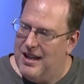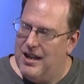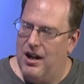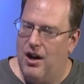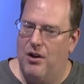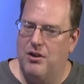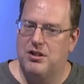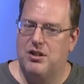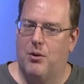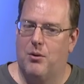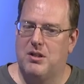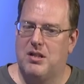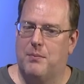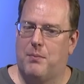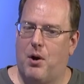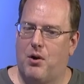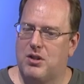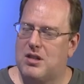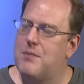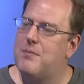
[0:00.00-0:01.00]
you know, so it's
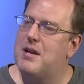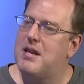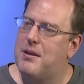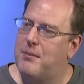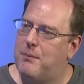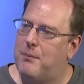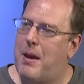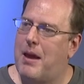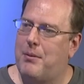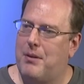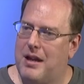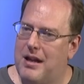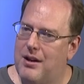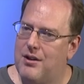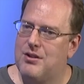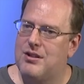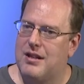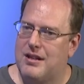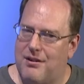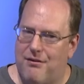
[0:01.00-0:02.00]
supposed to be the
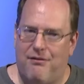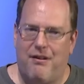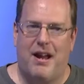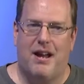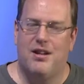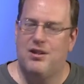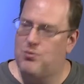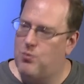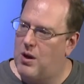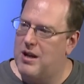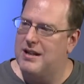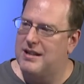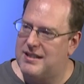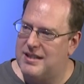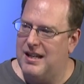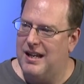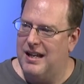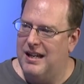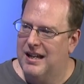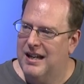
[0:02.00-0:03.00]
players that the fans want to
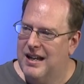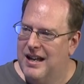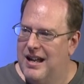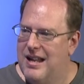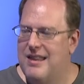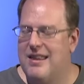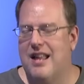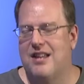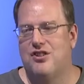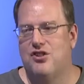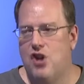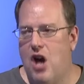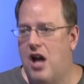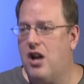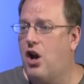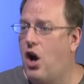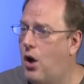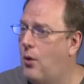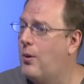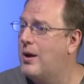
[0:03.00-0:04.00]
see. That's, that's not
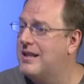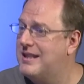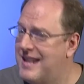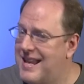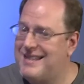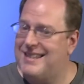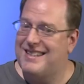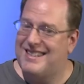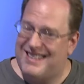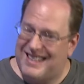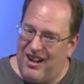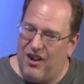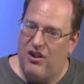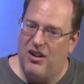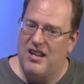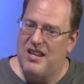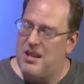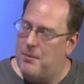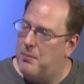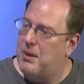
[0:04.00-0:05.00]
always
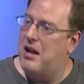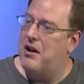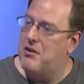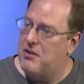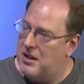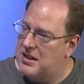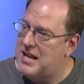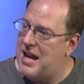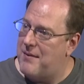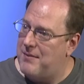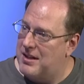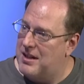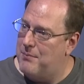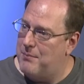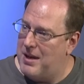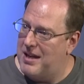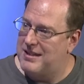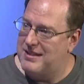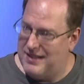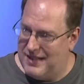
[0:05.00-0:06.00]
necessarily the player that's having the
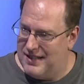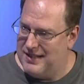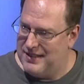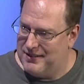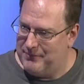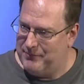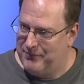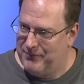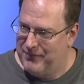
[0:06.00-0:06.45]
best season.